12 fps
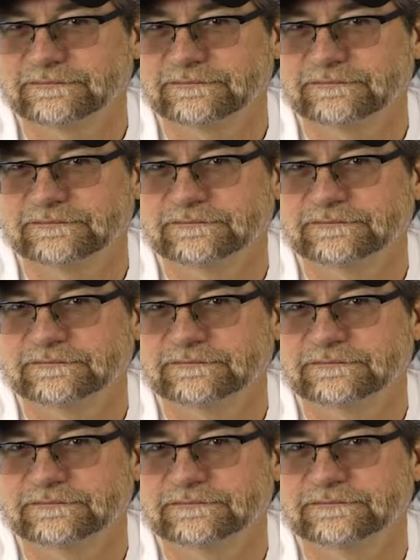
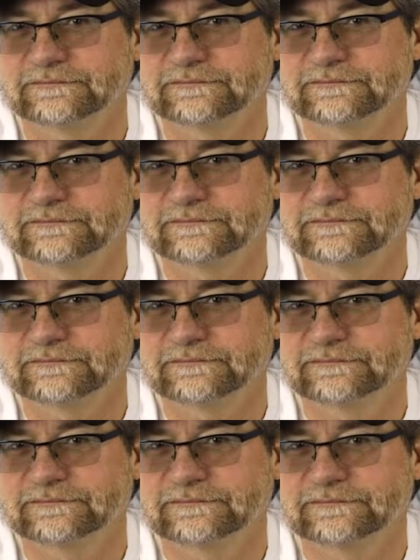
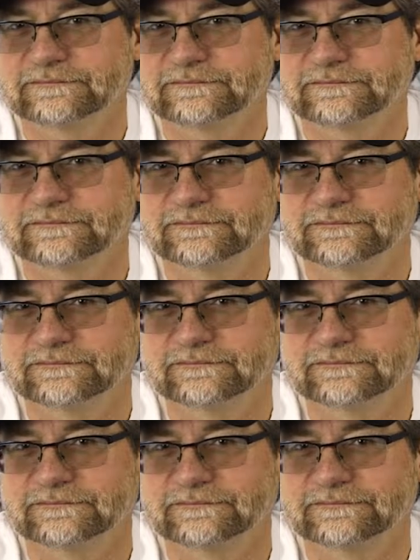
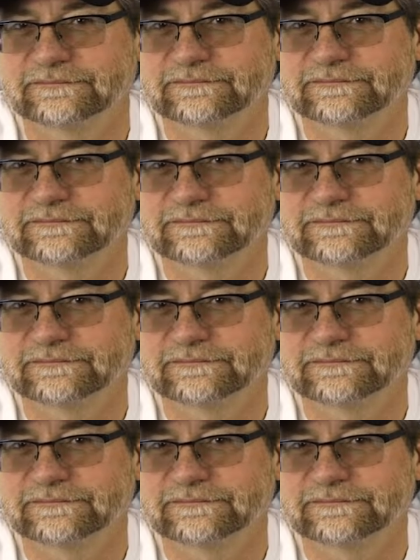The person shown says nothing.